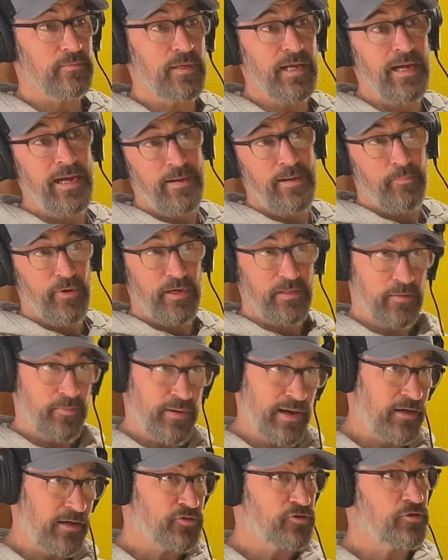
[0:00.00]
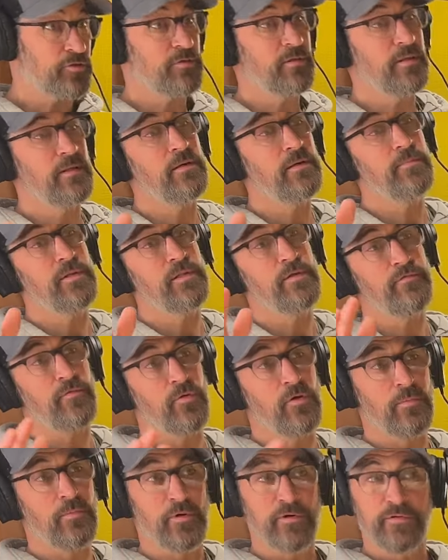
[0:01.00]
I bring the pasture to them in the
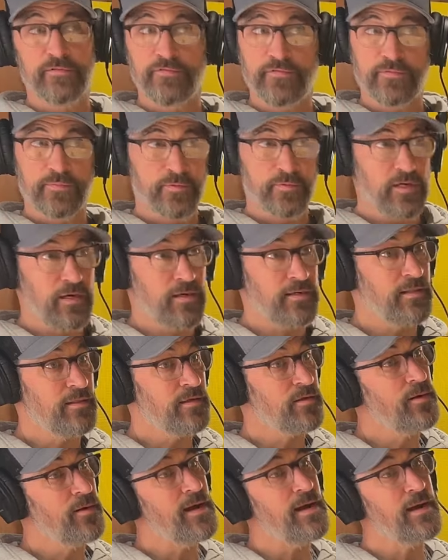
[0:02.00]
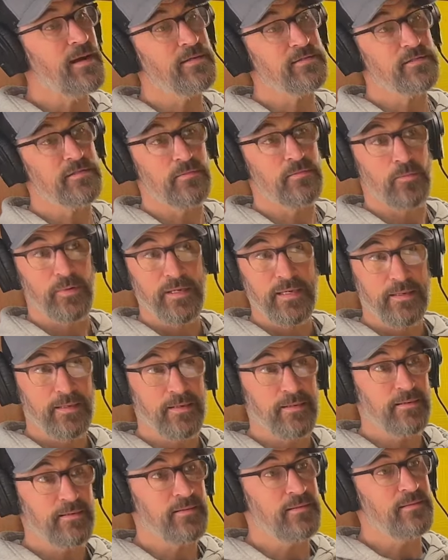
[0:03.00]
form of cutting the grass and
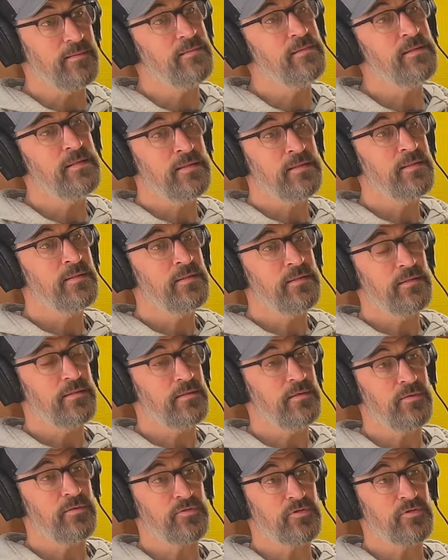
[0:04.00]
weeding. You know,